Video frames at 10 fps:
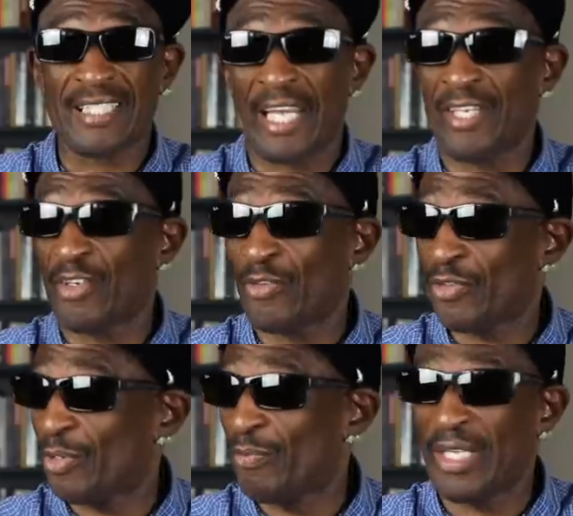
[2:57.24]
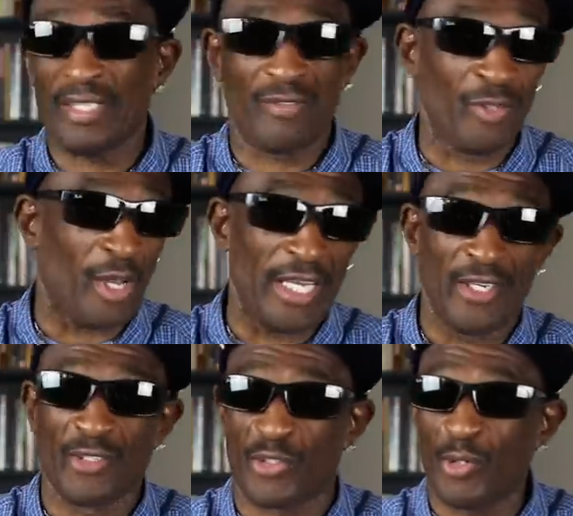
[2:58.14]
they could be
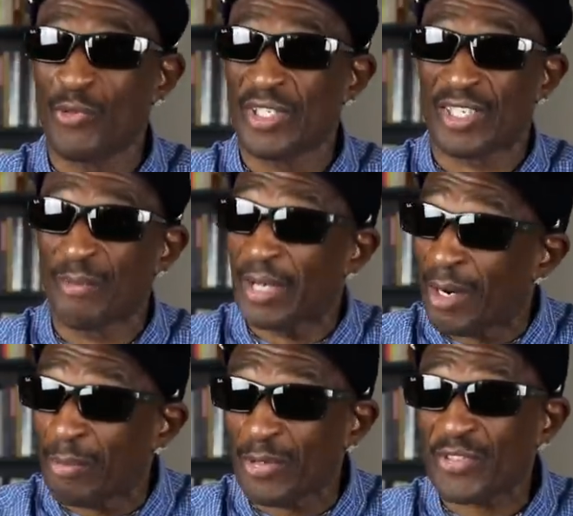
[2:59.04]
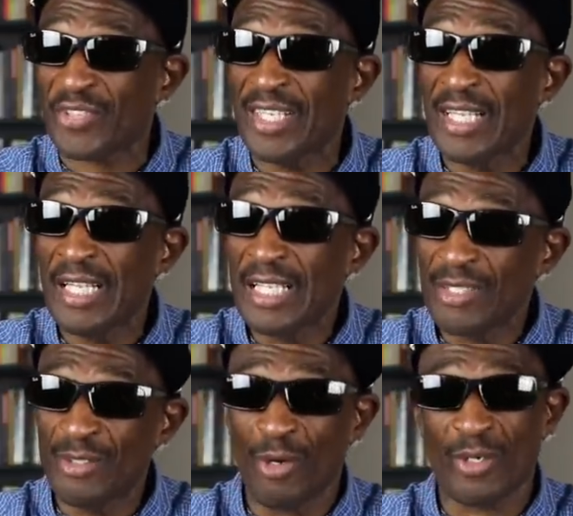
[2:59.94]
here shooting and come help us.
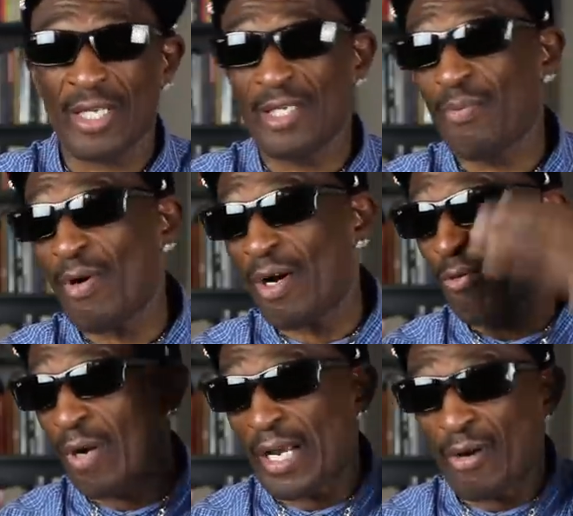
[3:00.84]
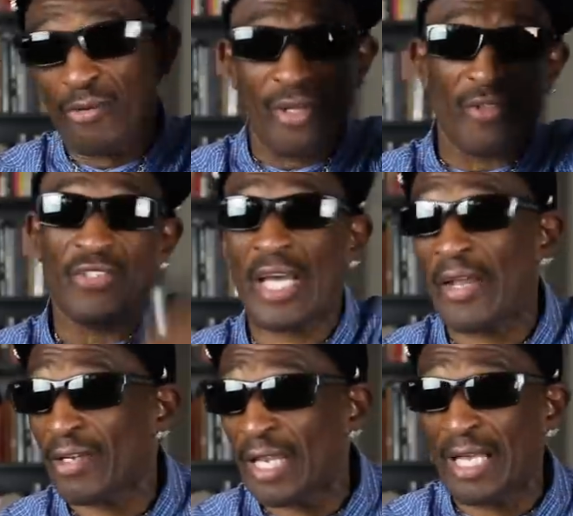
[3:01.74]
You know, Kelly Park way on the other side
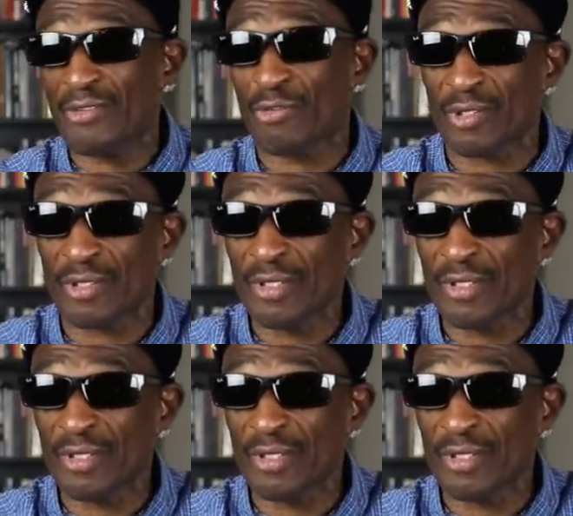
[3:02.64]
of Alondra.